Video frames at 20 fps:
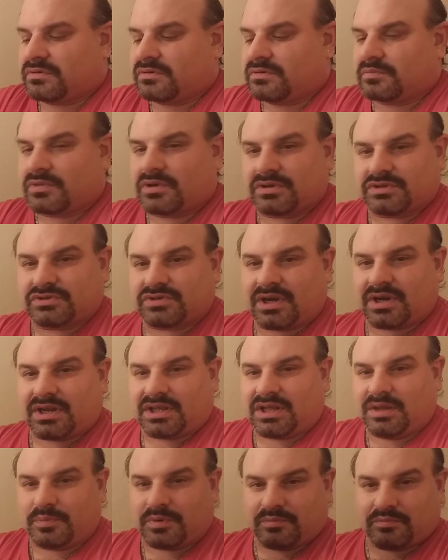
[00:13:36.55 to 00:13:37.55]
I'm going to try and
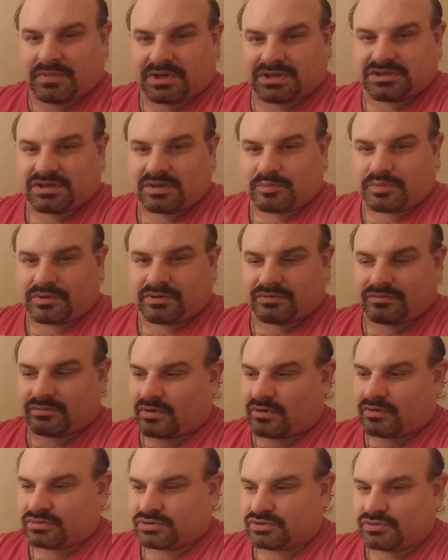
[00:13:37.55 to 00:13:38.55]
keep it mixed up a little
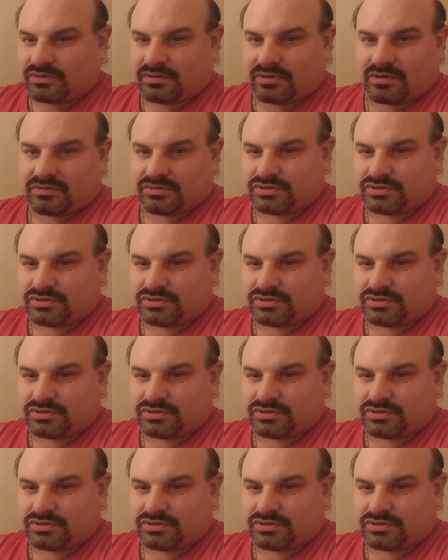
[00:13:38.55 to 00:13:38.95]
long, short.